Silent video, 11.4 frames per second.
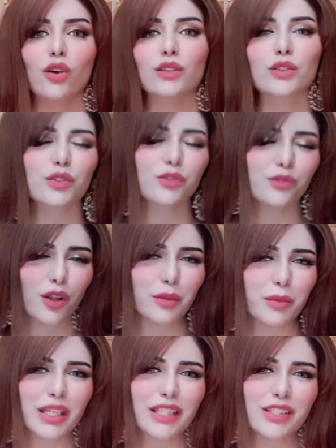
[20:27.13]
Also do follow
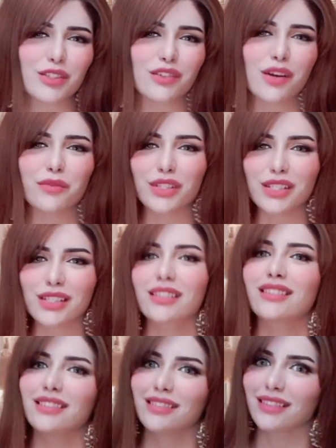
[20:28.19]
me on Instagram, which is
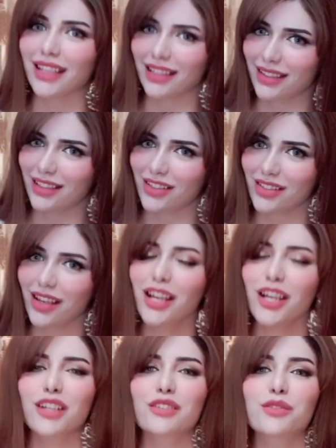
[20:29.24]
Lady Asia.
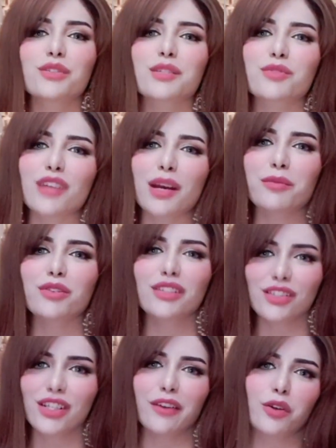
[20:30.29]
Do subscribe to
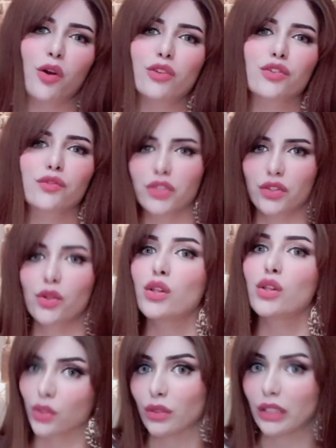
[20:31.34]
this channel also, which is
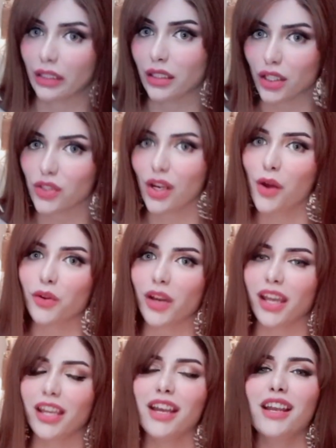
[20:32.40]
also Lady Asia,
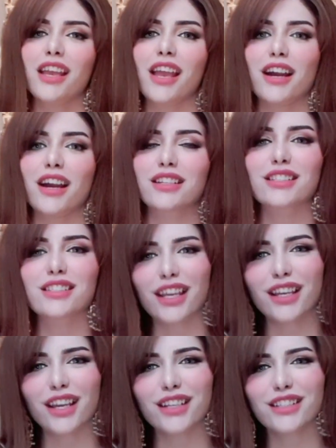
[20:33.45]
okay? And
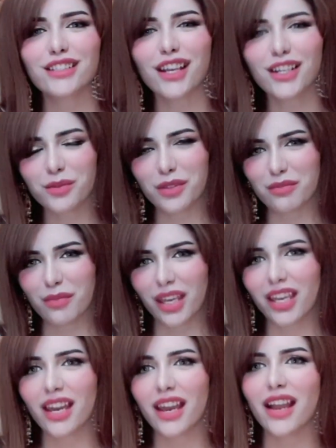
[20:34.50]
stay in touch with
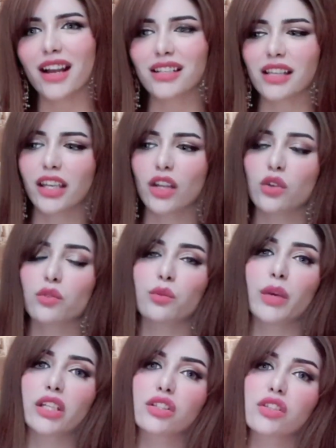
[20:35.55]
me, and I cannot
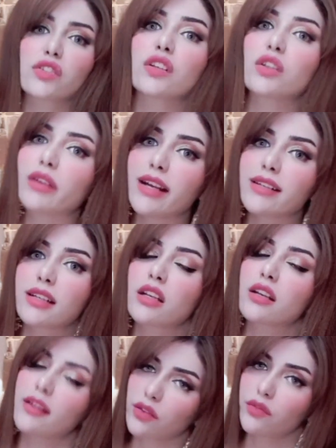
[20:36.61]
wait to see you guys in
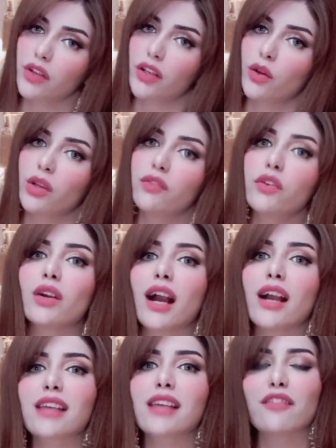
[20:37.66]
another video. If you
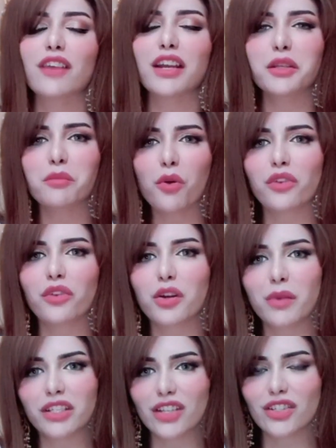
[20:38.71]
guys have any more
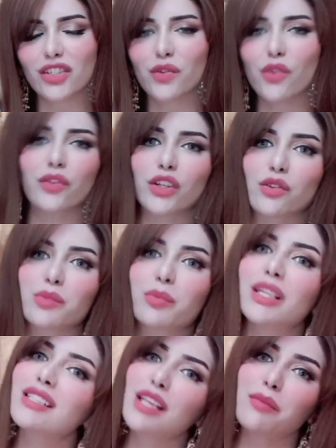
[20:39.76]
recommendations for
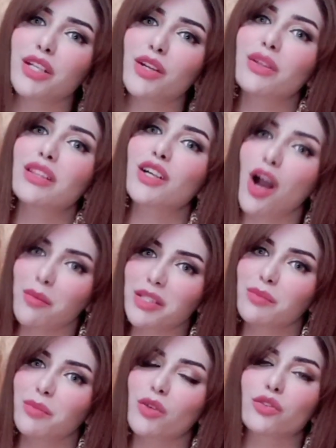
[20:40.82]
videos, please let me know in the
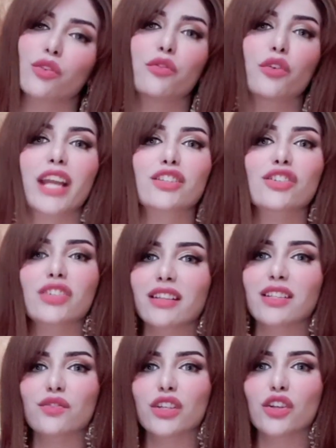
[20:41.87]
comments below. Don't forget to share
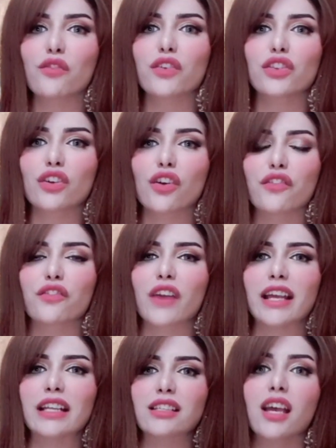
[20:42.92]
this video with your
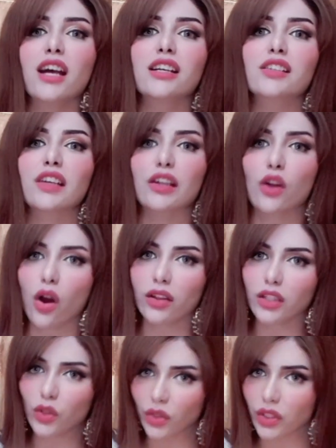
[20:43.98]
friends. Turn
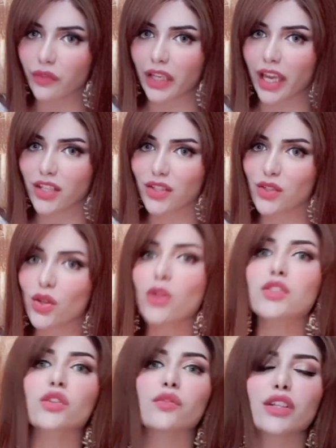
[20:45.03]
on the notifications
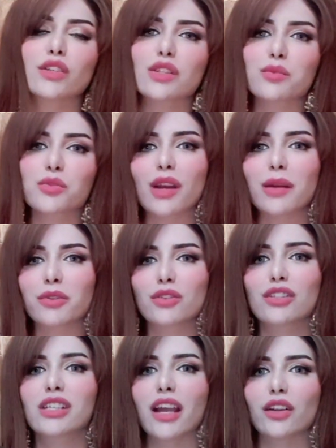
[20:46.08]
also when you subscribe to
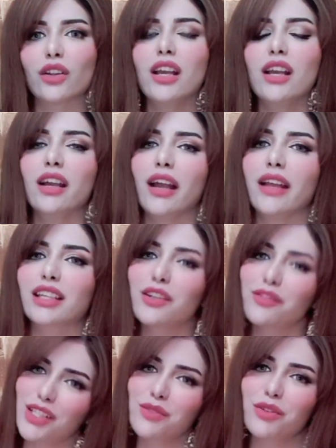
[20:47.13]
the channel, and
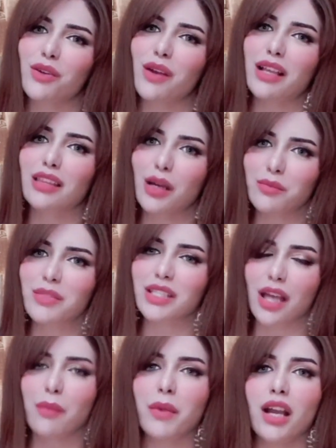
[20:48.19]
give this video a thumbs
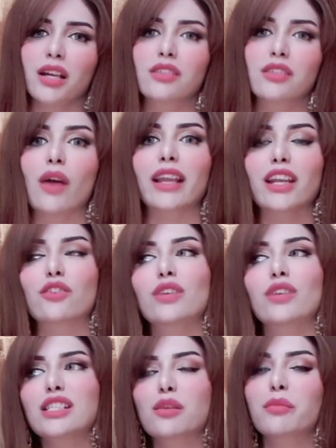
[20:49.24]
up so I can
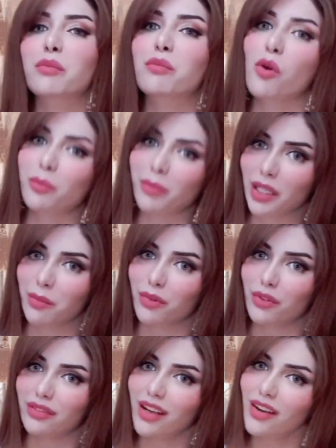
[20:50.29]
reach a bit more
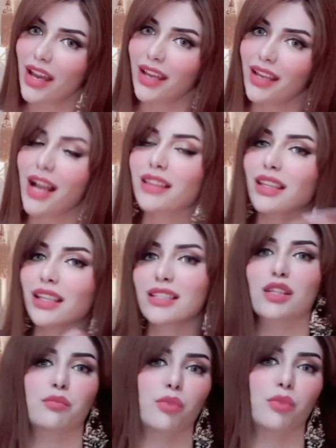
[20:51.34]
people, okay? I think
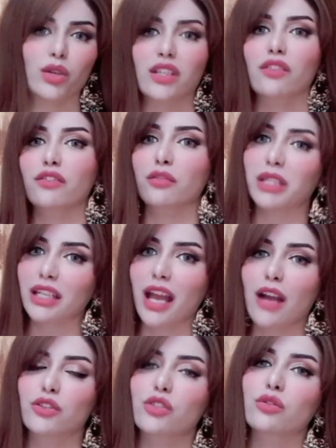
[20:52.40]
it's important for me
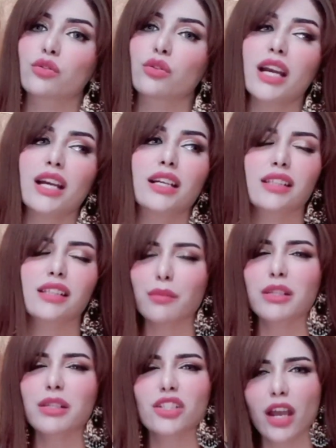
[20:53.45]
now to
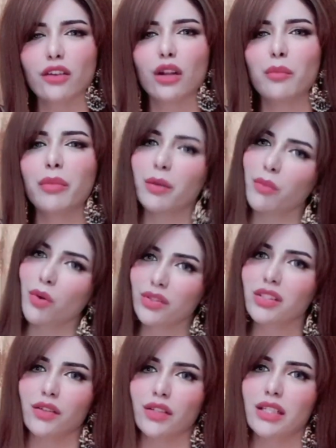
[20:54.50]
take my channel a bit more
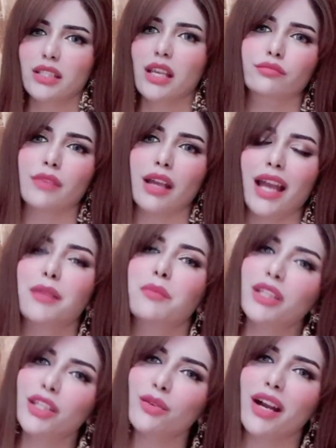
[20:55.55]
serious
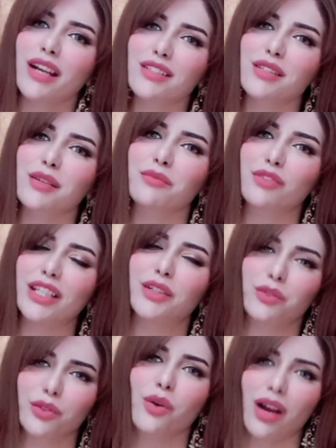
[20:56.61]
and bring you guys some really
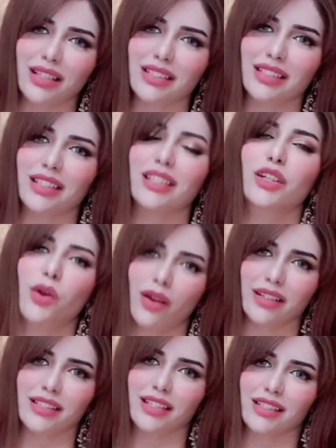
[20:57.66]
good quality
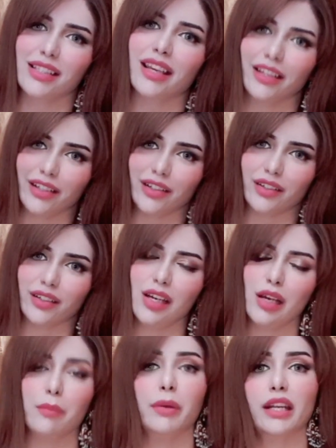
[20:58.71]
content here.
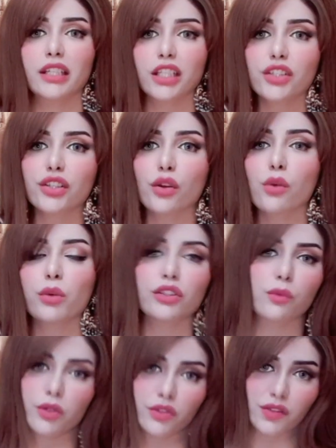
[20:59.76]
But I need to know
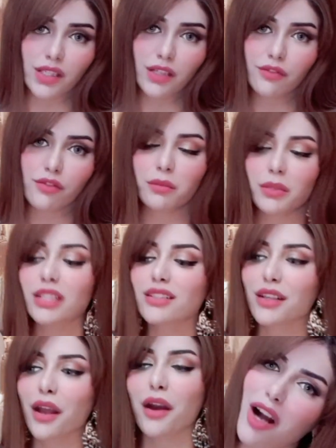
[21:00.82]
what you want to see from me,
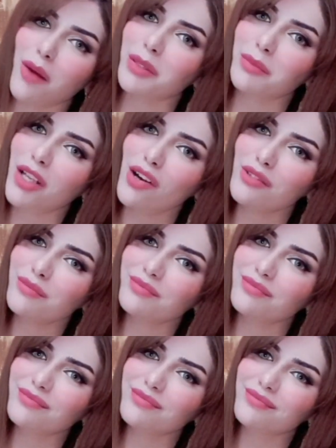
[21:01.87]
so comment below.
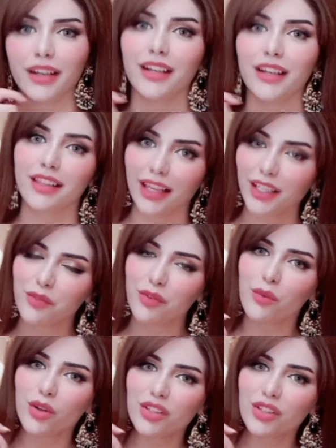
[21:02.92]
Thank you for